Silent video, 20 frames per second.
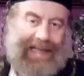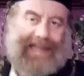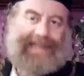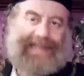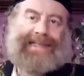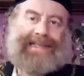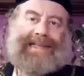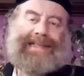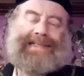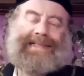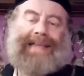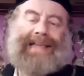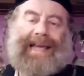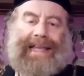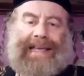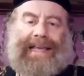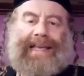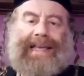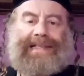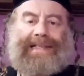it, it's
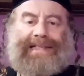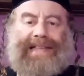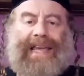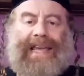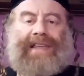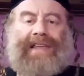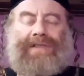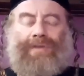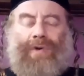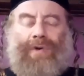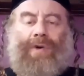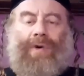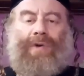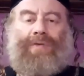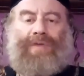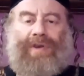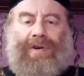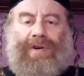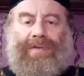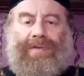like he's taken
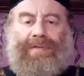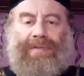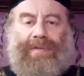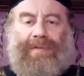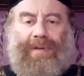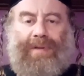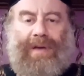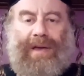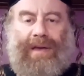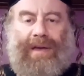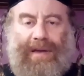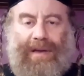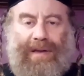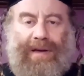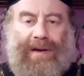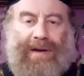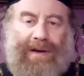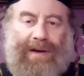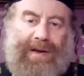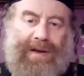over. Like...
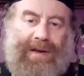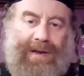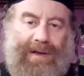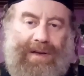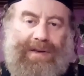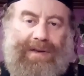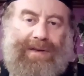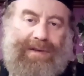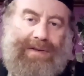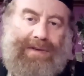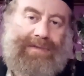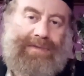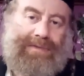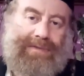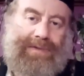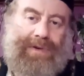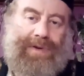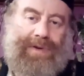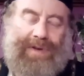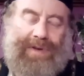Uh,
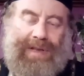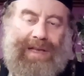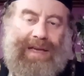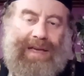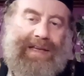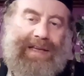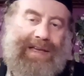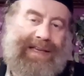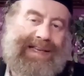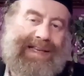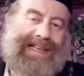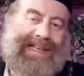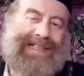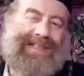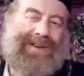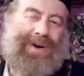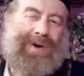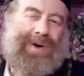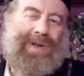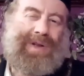Or like he's
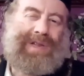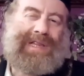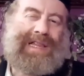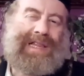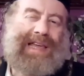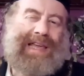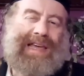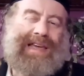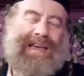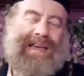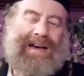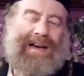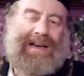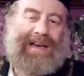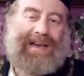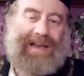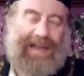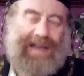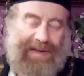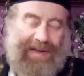old, like
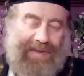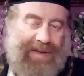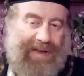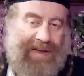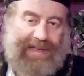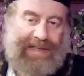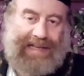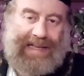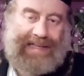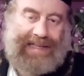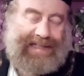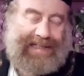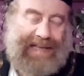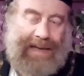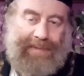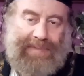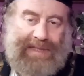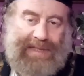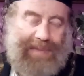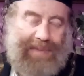uh, even
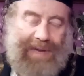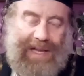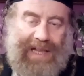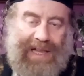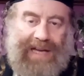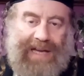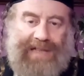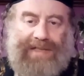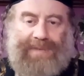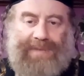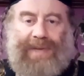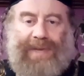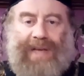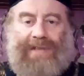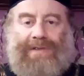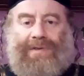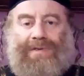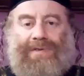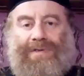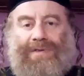same same halakha has
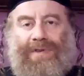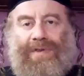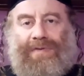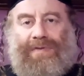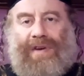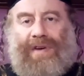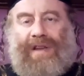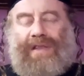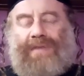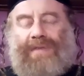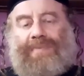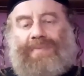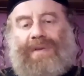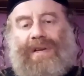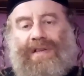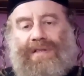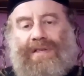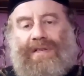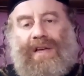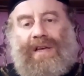applied to, to your father's
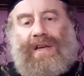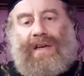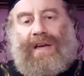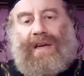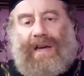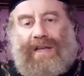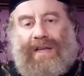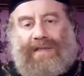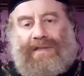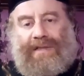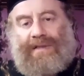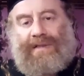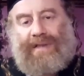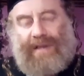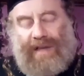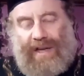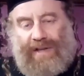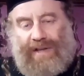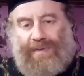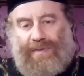place and
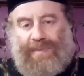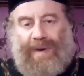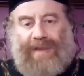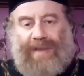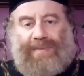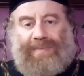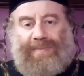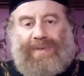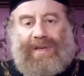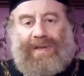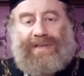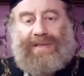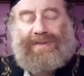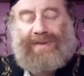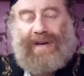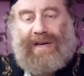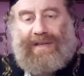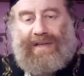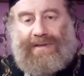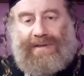and your mother's place,
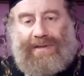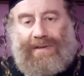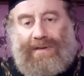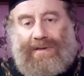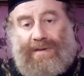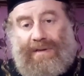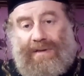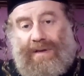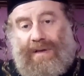right? So